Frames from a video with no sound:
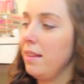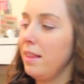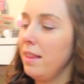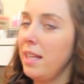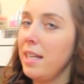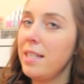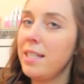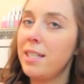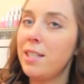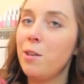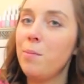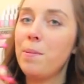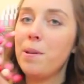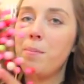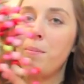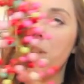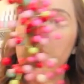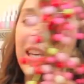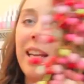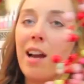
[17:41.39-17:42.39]
This super
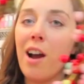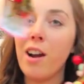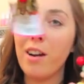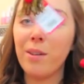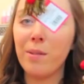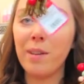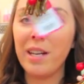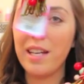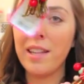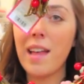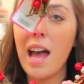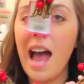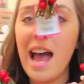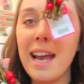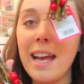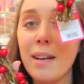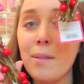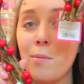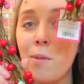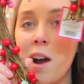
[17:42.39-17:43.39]
pretty heart wreath, I
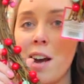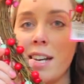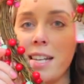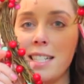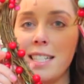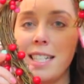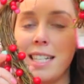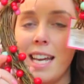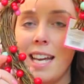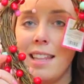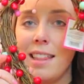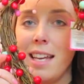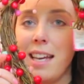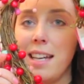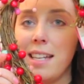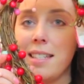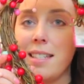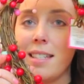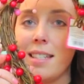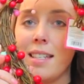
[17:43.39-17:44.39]
had wanted to get
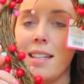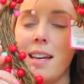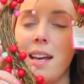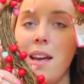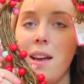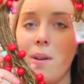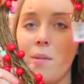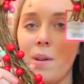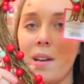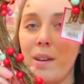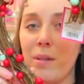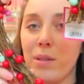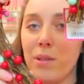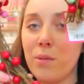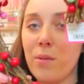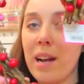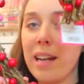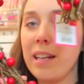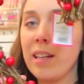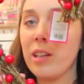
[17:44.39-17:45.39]
this when it
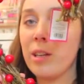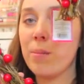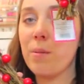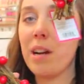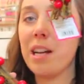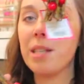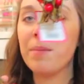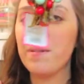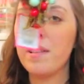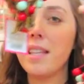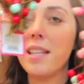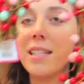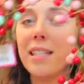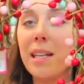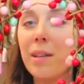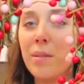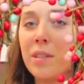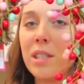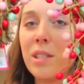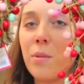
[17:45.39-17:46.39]
was regular price, but this
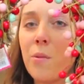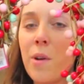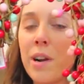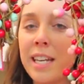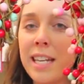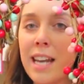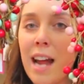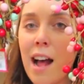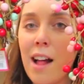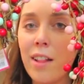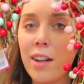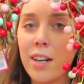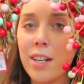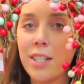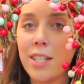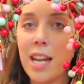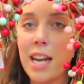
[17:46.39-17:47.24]
thing was twenty dollars,